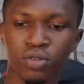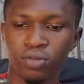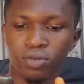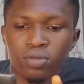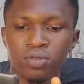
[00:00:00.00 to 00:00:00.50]

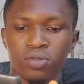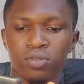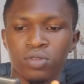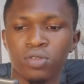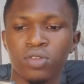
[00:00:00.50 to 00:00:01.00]
deal. You
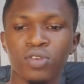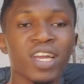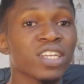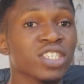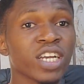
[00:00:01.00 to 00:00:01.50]

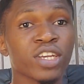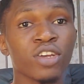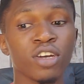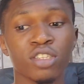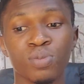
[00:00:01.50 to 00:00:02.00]
can check
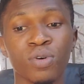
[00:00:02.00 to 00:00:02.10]
yours,